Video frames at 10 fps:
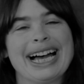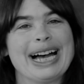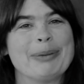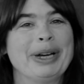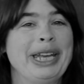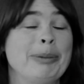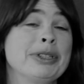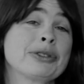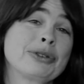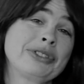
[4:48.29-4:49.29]
uh, my name
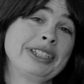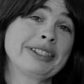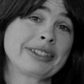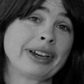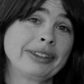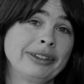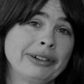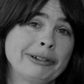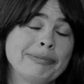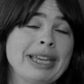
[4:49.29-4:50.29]
is Christina
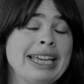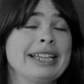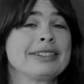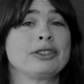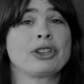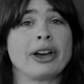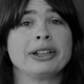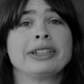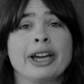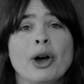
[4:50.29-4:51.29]
Zeidler, and as a
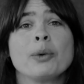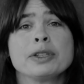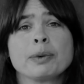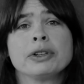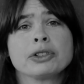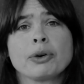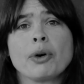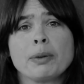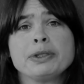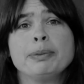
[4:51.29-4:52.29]
child I always wanted to
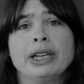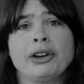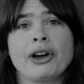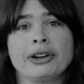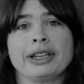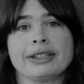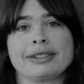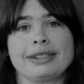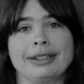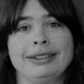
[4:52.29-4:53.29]
grow up to be an
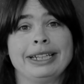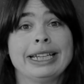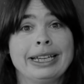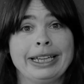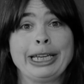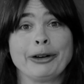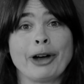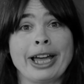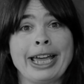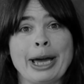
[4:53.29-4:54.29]
artist, and here
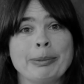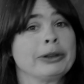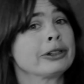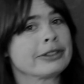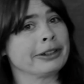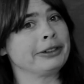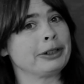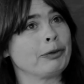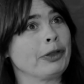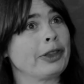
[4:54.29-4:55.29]
I am. It looks a little
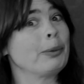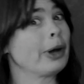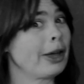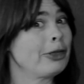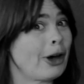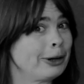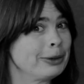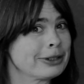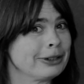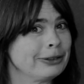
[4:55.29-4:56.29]
different than what I thought it
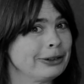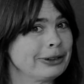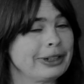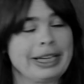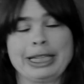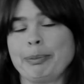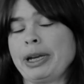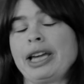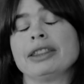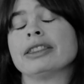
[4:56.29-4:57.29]
was going to look like,
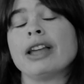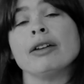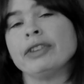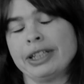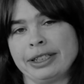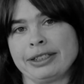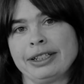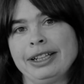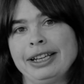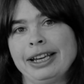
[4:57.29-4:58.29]
but I love it,
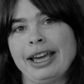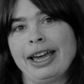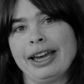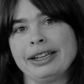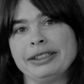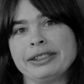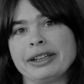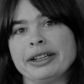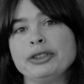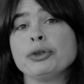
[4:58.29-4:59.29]
and
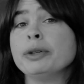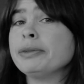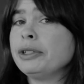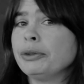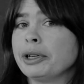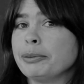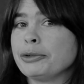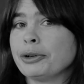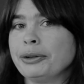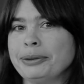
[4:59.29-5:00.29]
uh, dreams do come
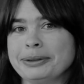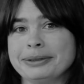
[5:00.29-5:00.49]
true.